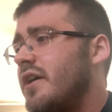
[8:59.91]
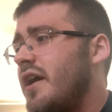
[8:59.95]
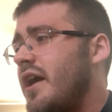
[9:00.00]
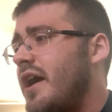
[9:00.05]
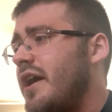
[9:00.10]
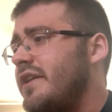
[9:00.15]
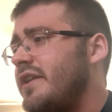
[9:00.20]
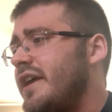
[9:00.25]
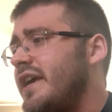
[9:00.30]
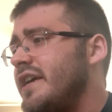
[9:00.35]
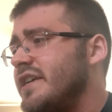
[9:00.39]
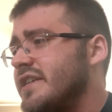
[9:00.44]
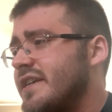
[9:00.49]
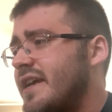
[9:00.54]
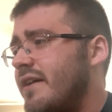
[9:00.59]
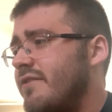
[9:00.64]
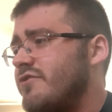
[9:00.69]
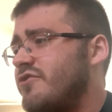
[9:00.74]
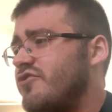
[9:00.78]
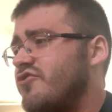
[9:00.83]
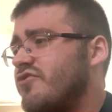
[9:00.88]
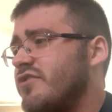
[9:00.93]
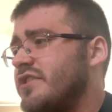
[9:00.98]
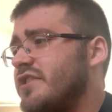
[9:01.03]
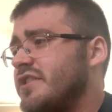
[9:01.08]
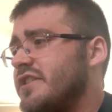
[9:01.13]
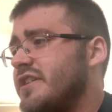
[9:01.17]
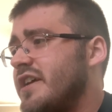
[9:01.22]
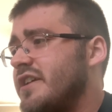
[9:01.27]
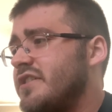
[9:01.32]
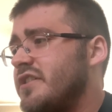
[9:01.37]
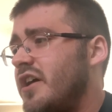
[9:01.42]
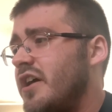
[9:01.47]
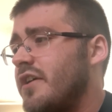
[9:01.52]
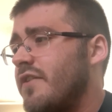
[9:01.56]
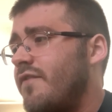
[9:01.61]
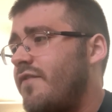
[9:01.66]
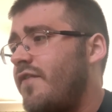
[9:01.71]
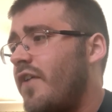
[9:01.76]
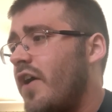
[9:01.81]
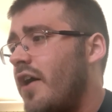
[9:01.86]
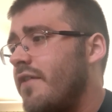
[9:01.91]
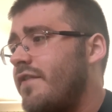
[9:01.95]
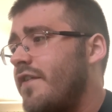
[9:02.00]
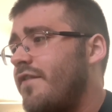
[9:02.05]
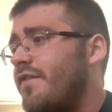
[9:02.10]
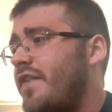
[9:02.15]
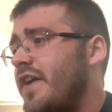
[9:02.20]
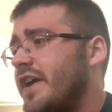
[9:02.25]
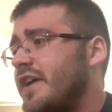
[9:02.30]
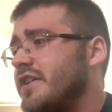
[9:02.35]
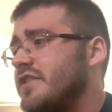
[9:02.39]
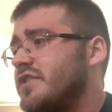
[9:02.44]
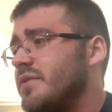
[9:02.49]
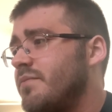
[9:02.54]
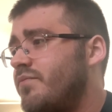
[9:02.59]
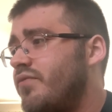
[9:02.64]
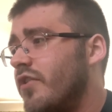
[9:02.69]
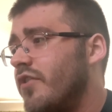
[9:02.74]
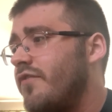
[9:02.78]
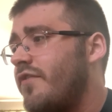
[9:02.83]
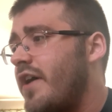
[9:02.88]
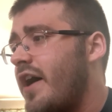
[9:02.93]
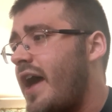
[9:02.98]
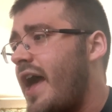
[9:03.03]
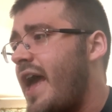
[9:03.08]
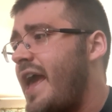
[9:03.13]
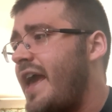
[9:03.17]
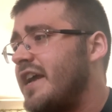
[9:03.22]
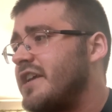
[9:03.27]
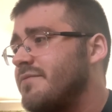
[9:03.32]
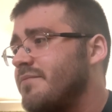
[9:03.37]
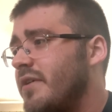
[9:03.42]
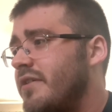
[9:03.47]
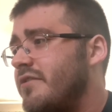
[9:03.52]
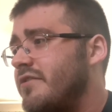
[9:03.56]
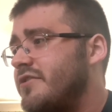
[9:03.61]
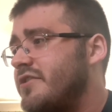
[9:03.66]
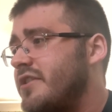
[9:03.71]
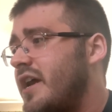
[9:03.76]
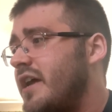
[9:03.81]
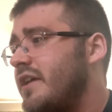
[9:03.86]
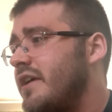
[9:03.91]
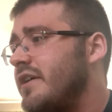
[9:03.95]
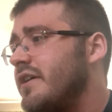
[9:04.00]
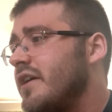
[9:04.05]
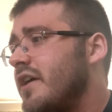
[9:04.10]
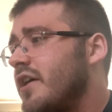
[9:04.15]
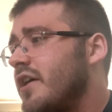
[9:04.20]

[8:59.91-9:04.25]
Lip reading: and his character description says, like, father figure to brother, ex-military,